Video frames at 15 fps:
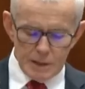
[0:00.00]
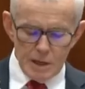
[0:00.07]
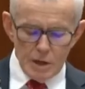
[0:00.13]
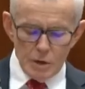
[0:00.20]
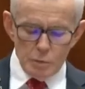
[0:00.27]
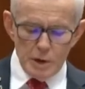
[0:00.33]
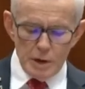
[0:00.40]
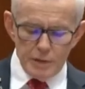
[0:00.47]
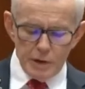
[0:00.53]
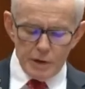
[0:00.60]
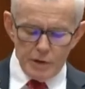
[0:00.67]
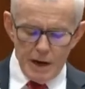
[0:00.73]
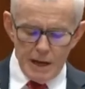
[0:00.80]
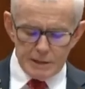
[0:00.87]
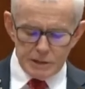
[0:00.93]
Where are the
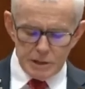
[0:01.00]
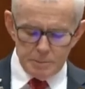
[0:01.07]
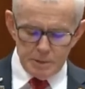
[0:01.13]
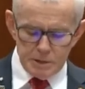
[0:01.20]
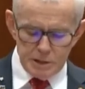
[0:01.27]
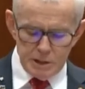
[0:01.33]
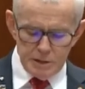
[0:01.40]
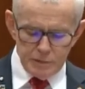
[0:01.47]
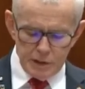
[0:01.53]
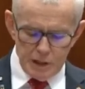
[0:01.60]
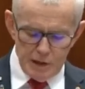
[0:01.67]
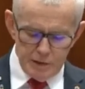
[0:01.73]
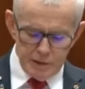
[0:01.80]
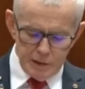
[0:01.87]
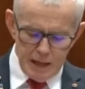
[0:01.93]
grants to preserve
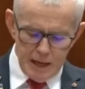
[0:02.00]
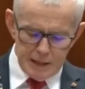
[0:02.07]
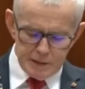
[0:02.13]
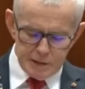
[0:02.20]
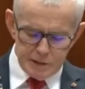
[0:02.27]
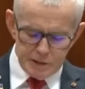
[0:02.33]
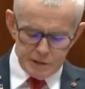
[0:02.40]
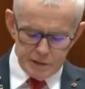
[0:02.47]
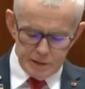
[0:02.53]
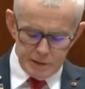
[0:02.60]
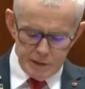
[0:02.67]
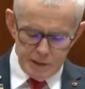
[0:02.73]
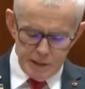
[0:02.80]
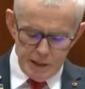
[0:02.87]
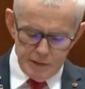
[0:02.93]
colonial artists
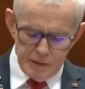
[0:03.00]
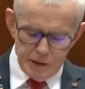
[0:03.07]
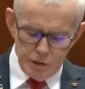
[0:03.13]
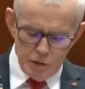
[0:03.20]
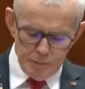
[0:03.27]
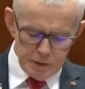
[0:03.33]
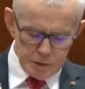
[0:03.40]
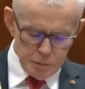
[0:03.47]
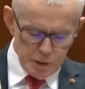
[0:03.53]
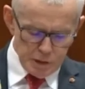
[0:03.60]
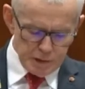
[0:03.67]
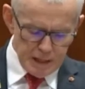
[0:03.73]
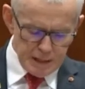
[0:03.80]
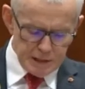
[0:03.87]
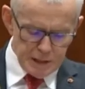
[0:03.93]
and the enormous work
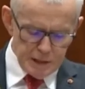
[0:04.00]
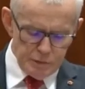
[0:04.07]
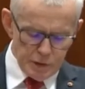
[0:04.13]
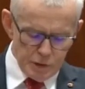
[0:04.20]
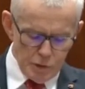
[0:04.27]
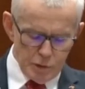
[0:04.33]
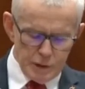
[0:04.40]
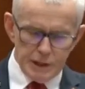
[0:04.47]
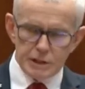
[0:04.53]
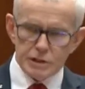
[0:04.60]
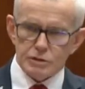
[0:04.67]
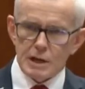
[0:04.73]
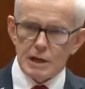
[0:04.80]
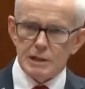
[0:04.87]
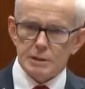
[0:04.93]
they did recording
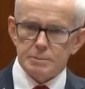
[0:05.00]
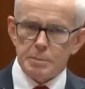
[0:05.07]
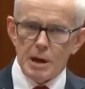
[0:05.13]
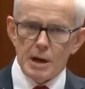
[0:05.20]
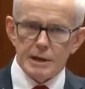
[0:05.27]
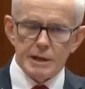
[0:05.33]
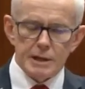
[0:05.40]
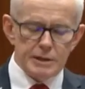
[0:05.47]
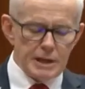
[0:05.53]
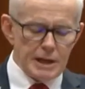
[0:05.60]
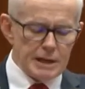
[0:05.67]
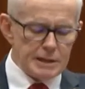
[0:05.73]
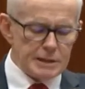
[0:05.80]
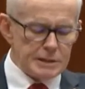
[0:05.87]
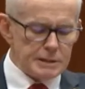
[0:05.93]
Australia's pioneer
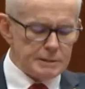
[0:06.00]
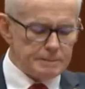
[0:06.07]
days?